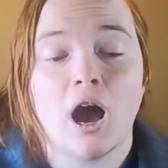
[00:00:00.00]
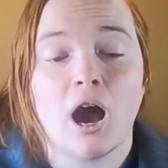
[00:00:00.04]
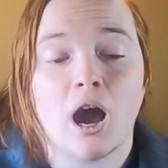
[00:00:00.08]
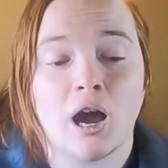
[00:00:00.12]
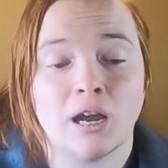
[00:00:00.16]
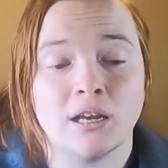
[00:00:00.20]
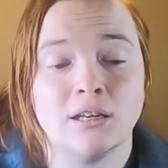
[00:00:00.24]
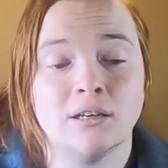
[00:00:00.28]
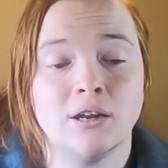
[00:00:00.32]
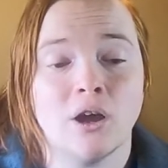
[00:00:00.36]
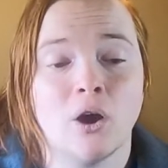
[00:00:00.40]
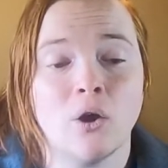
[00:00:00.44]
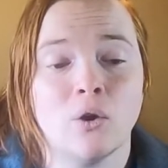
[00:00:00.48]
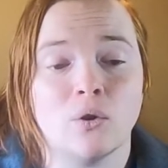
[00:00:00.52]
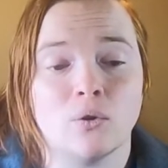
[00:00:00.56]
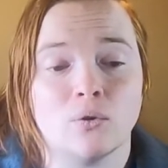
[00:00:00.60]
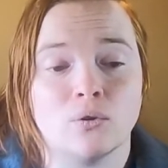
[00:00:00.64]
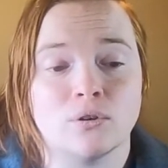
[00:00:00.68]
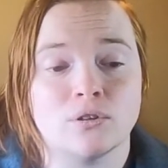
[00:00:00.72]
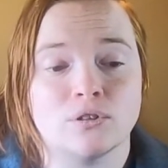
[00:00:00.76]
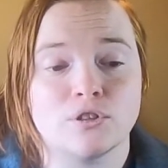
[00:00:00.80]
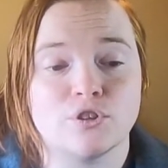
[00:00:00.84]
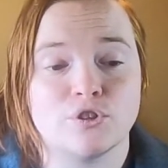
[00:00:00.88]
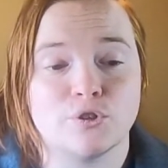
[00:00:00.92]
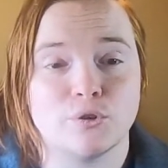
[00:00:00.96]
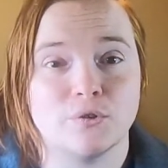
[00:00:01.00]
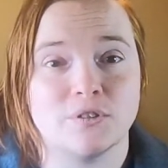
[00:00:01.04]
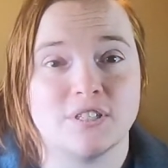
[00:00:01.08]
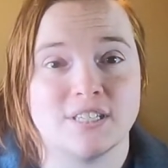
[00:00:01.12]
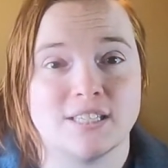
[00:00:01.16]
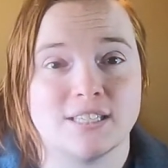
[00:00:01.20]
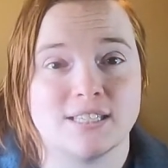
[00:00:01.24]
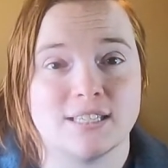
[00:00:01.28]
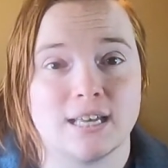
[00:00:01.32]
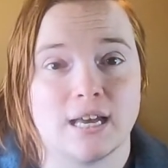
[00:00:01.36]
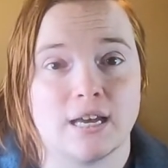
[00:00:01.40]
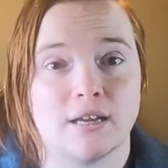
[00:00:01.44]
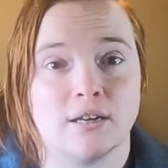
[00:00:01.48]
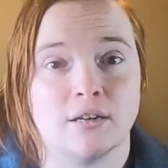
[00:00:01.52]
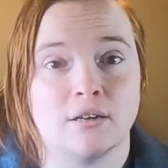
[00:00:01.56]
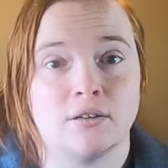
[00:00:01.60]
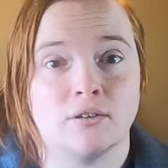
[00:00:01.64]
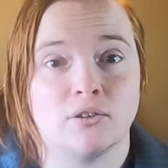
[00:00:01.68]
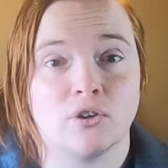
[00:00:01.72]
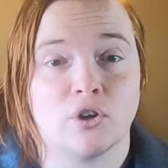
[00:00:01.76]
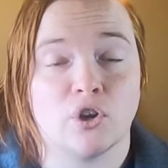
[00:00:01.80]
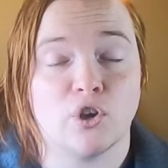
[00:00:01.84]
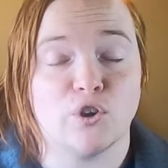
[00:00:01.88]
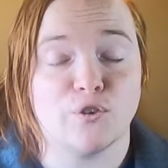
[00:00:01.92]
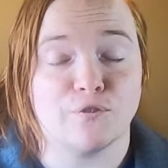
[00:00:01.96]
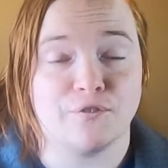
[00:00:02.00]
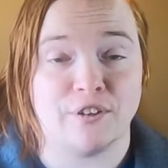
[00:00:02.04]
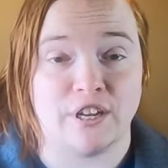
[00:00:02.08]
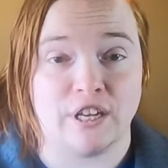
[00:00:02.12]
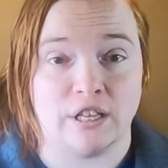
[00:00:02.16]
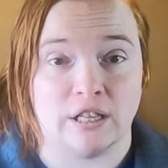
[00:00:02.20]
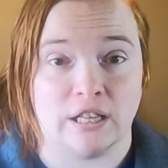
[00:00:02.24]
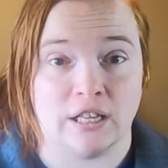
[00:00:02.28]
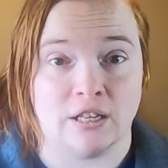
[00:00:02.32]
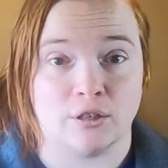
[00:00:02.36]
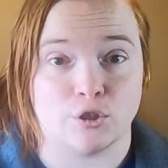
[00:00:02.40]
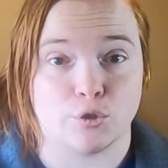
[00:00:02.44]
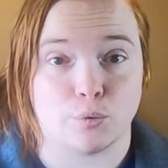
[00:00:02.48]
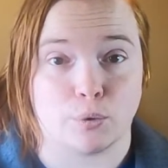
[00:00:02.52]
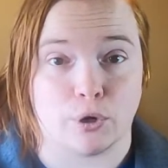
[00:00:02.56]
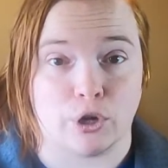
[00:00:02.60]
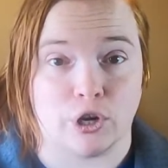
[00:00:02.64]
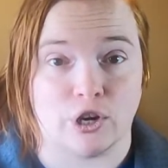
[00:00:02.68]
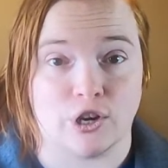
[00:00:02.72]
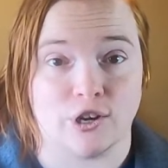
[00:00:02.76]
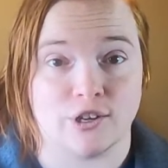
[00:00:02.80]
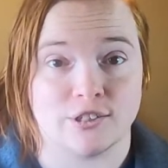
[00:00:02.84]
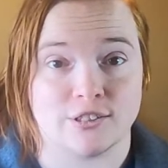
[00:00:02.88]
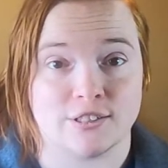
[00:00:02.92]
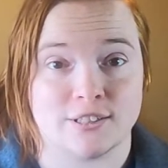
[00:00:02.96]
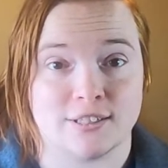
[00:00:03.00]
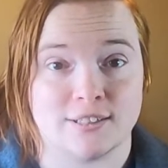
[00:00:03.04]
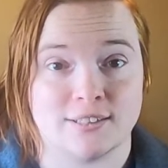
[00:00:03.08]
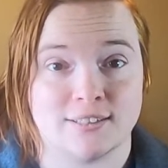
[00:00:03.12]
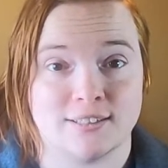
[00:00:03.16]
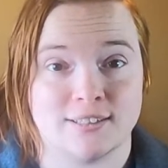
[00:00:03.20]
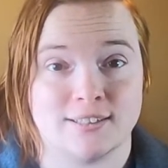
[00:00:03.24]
I know, Susie said, her feelings were hurt.